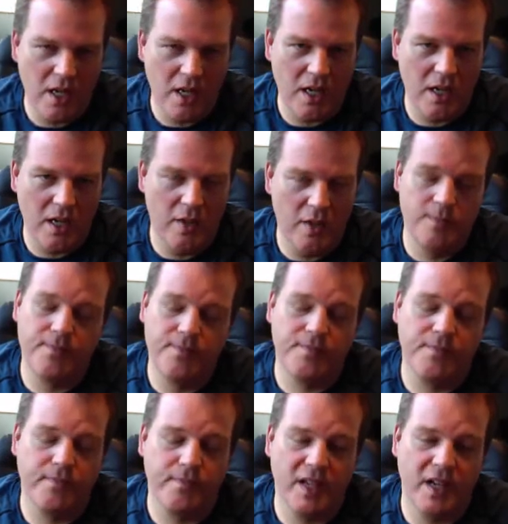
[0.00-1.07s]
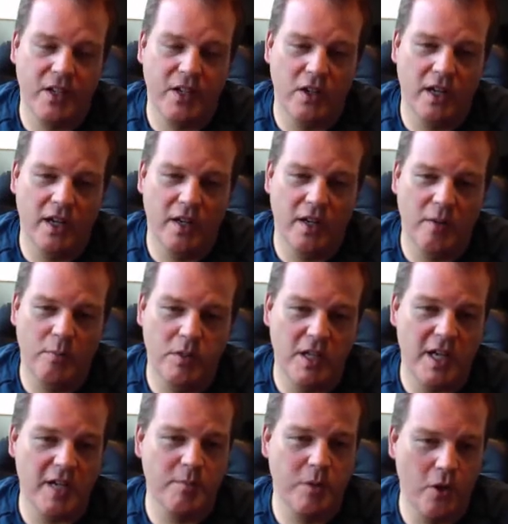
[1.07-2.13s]
a
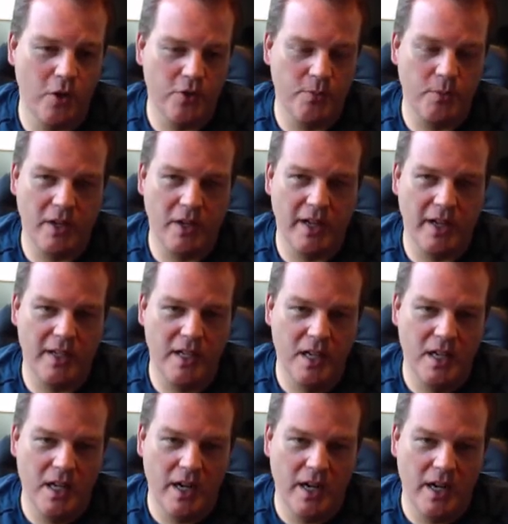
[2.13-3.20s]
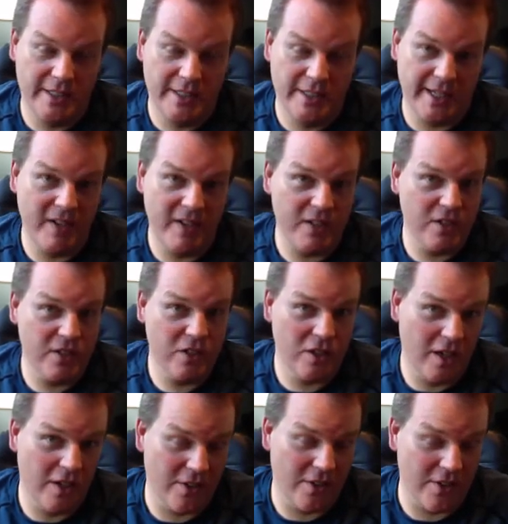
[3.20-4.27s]
blog post by a science fiction
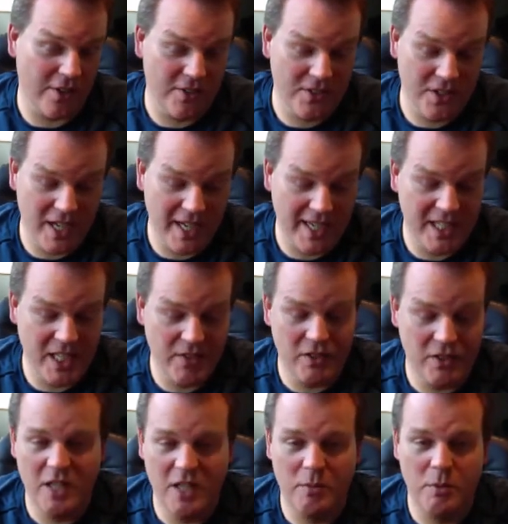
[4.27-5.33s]
author I had never heard of